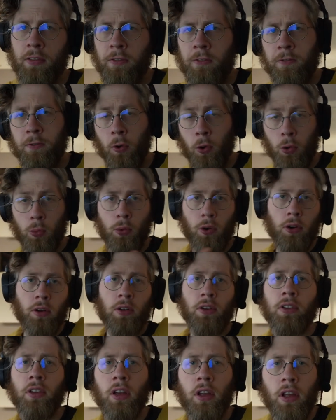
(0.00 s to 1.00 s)

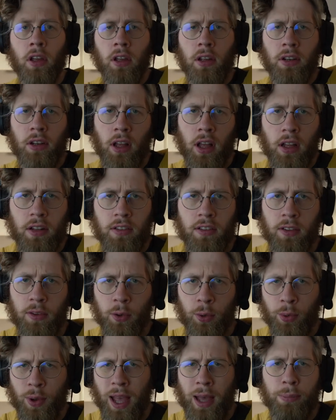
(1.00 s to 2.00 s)
forward not
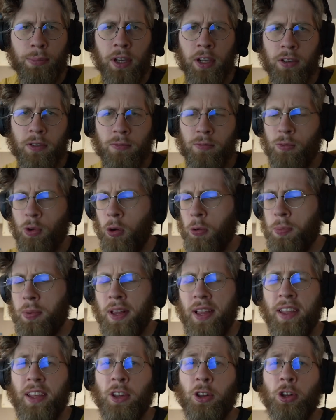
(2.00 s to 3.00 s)
to epic role
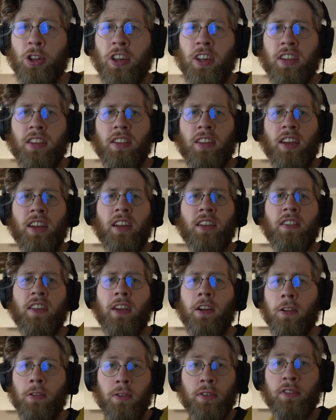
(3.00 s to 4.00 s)
playing shit like The
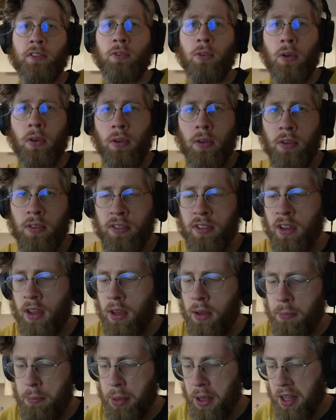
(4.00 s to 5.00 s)
Elder Scrolls,
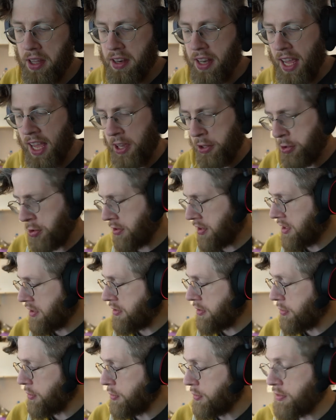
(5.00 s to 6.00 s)
but actually
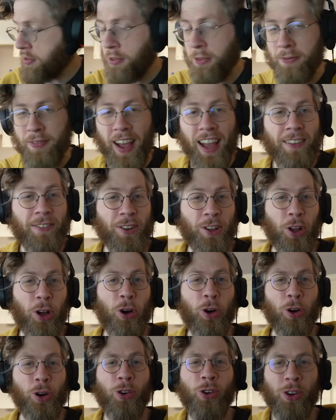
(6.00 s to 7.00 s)
to survival
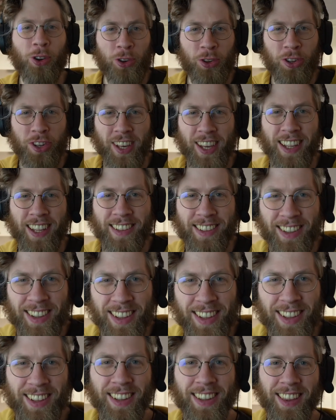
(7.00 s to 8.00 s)
horror shit
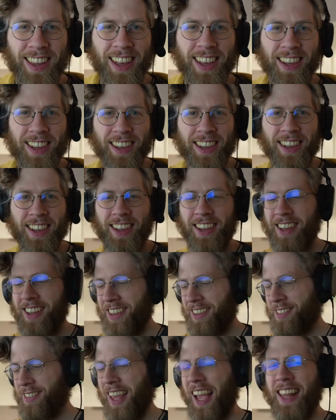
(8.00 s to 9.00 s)
like
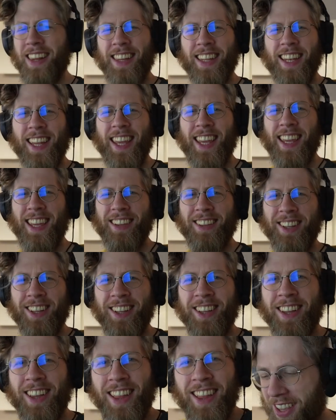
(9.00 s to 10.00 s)
Silent
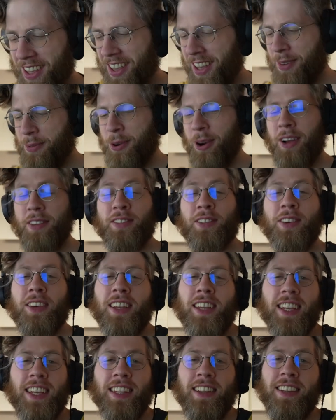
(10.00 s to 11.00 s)
Hill. And we're also going
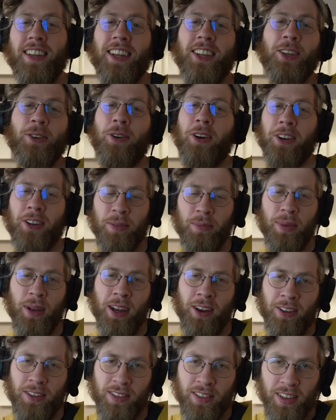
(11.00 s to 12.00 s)
to continue our
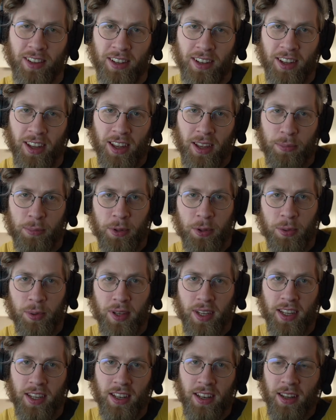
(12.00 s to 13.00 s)
comparison
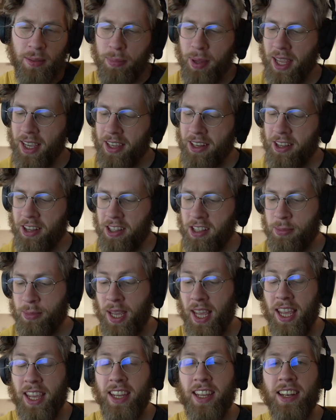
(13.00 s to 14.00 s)
between Pagan Ultima
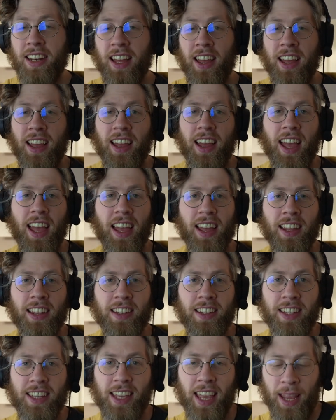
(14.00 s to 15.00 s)
8
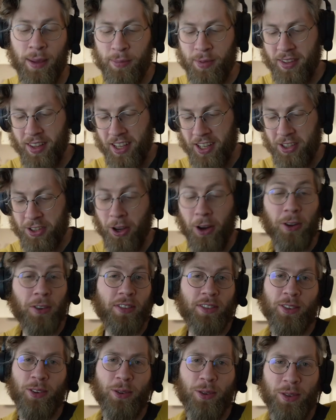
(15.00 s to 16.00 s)
and games like Dark
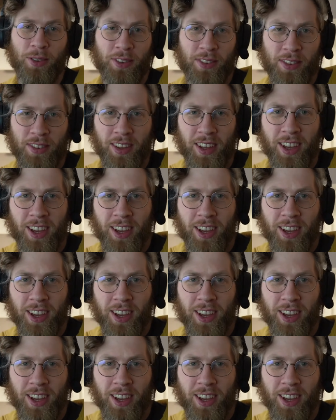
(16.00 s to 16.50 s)
Souls.